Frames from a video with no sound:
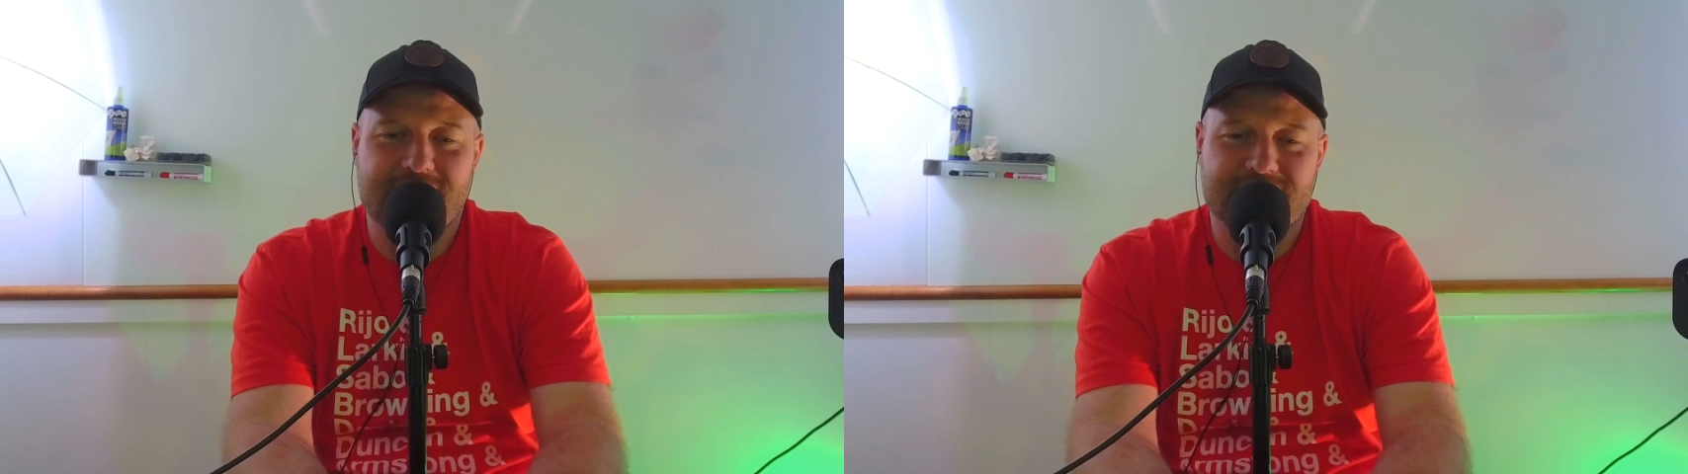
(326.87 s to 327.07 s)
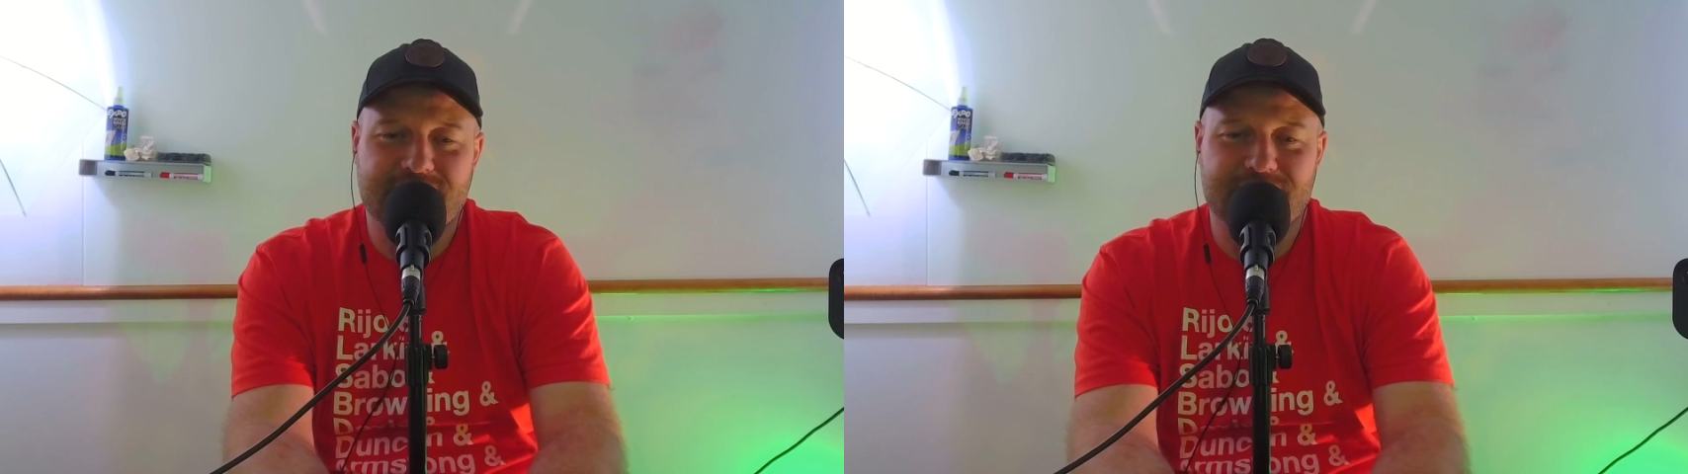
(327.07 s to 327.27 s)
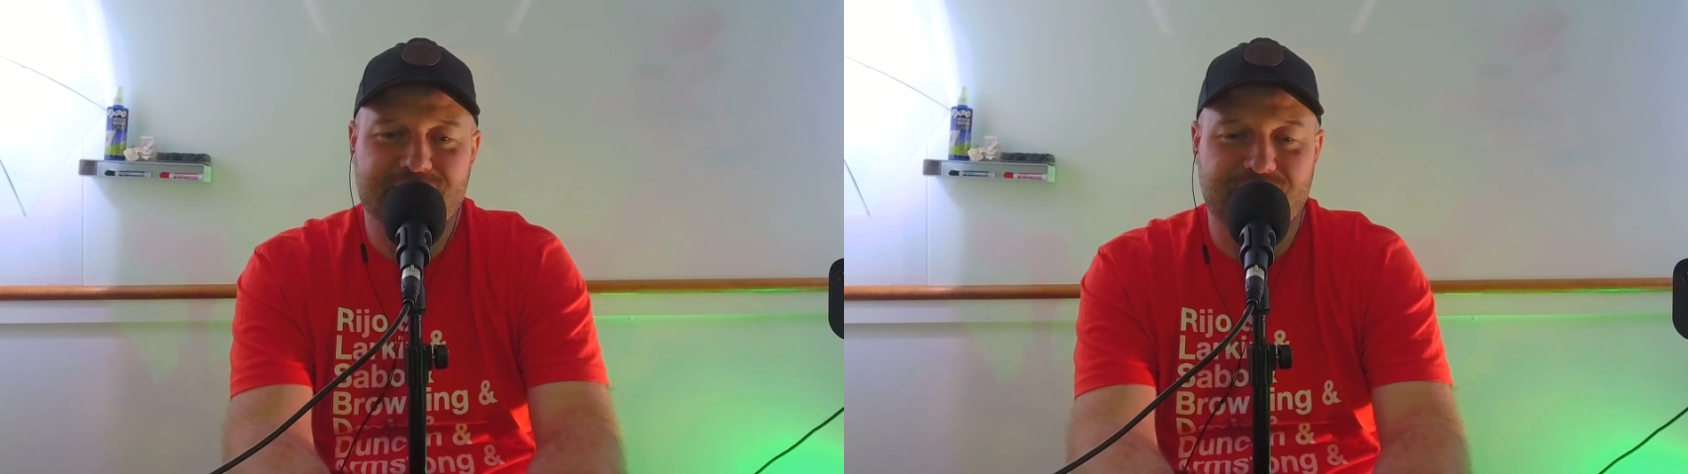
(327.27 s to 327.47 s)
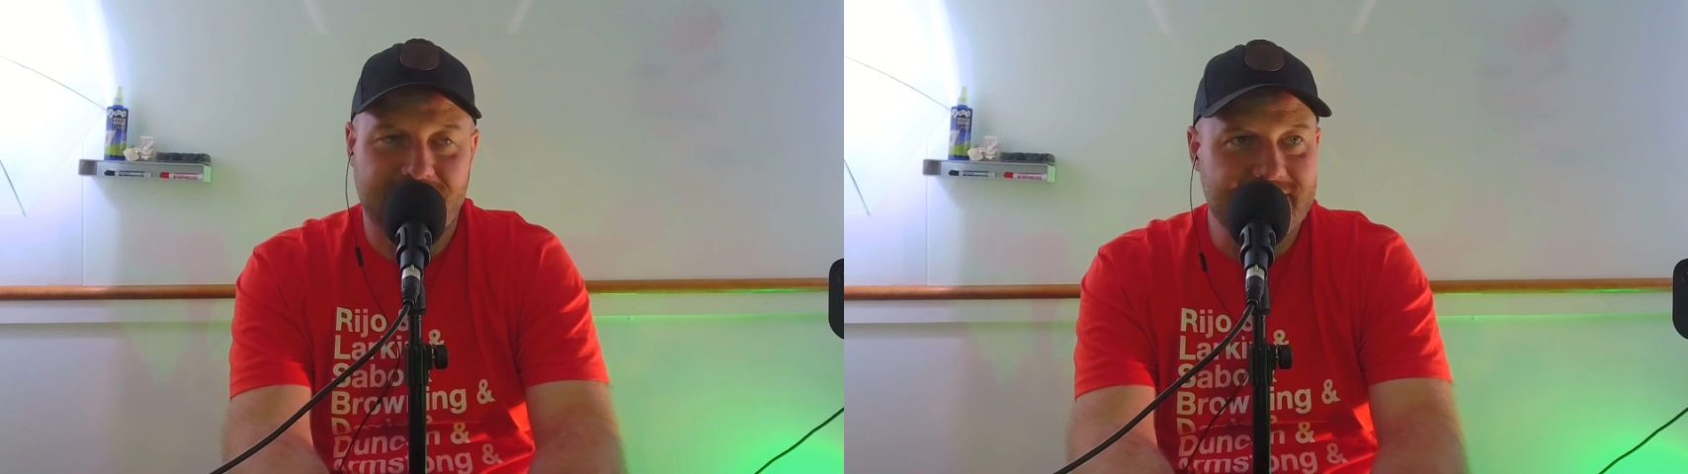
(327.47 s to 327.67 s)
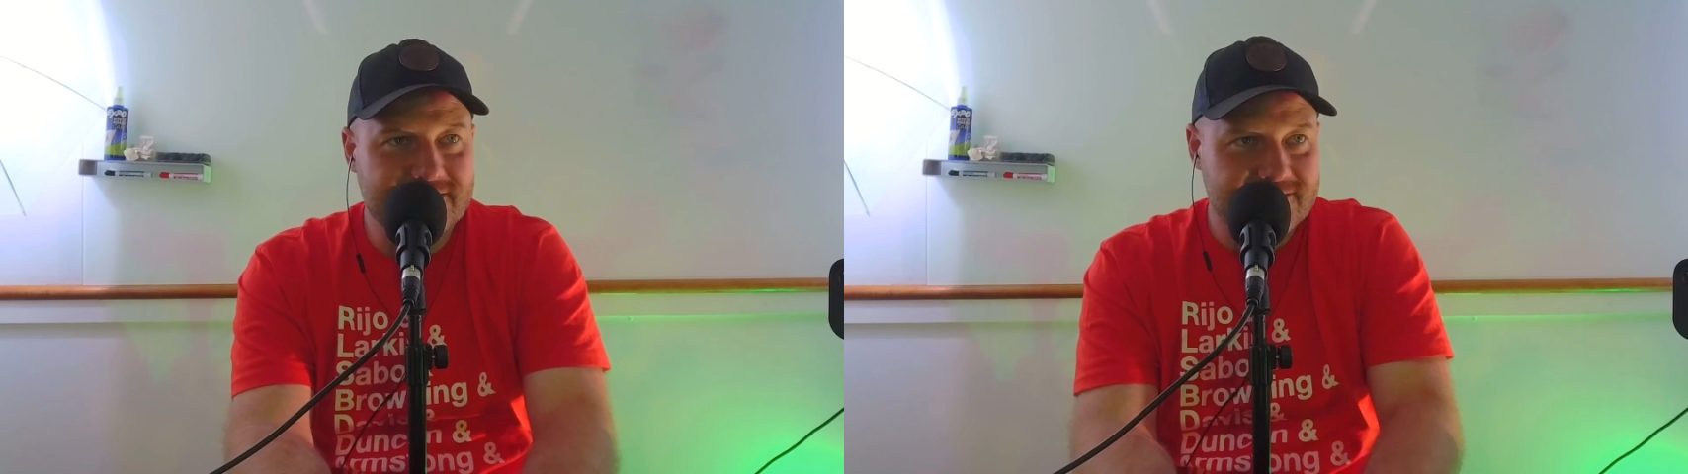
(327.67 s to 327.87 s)
so it's
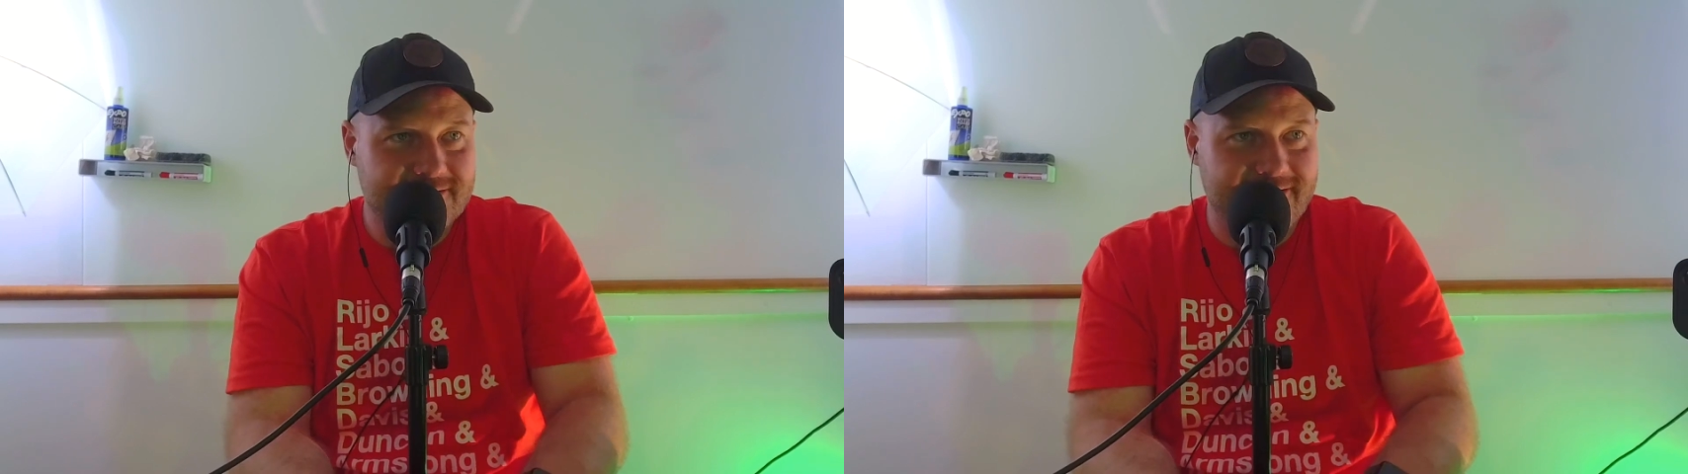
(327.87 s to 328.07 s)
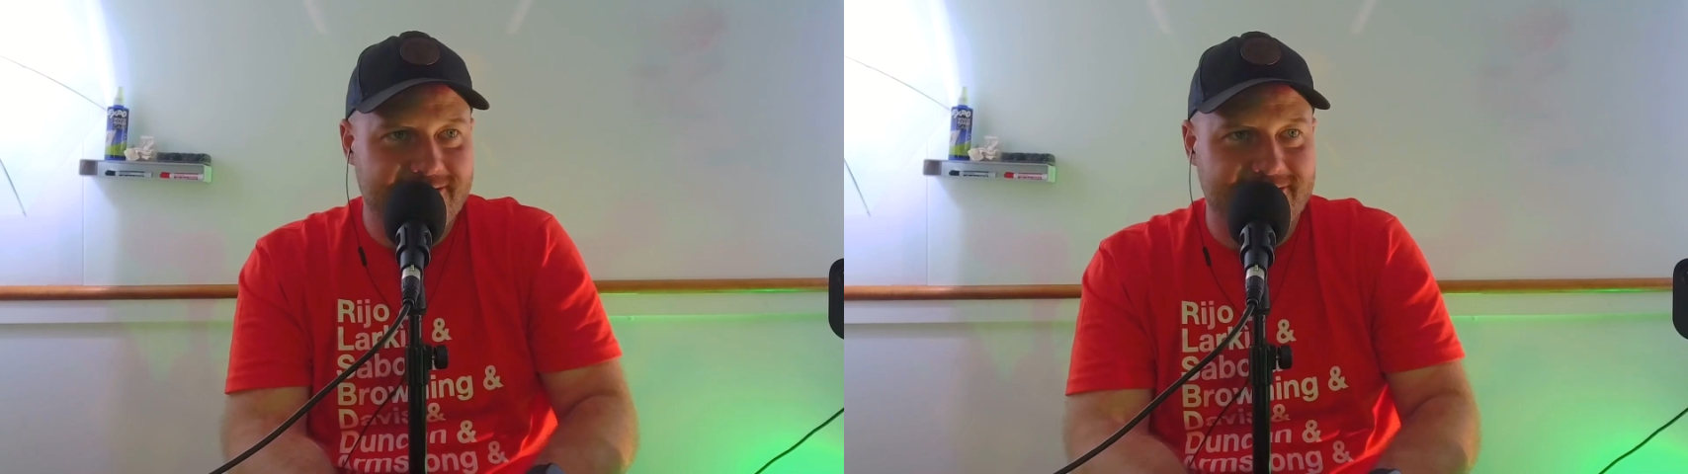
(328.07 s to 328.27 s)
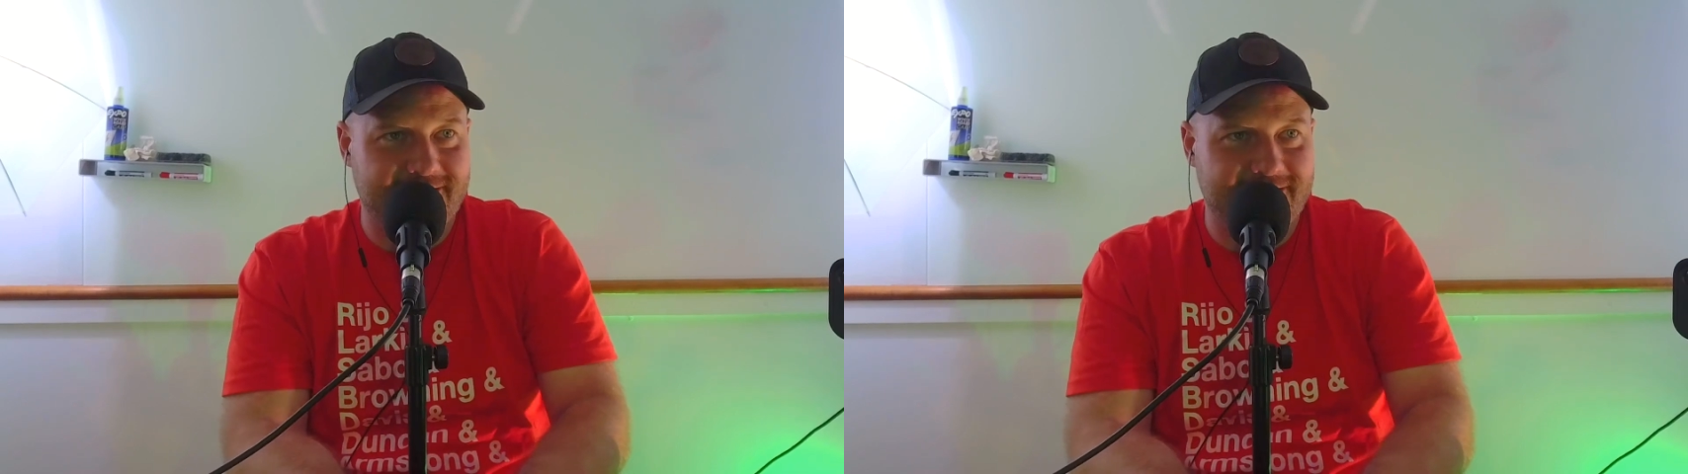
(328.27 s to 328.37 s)
grace and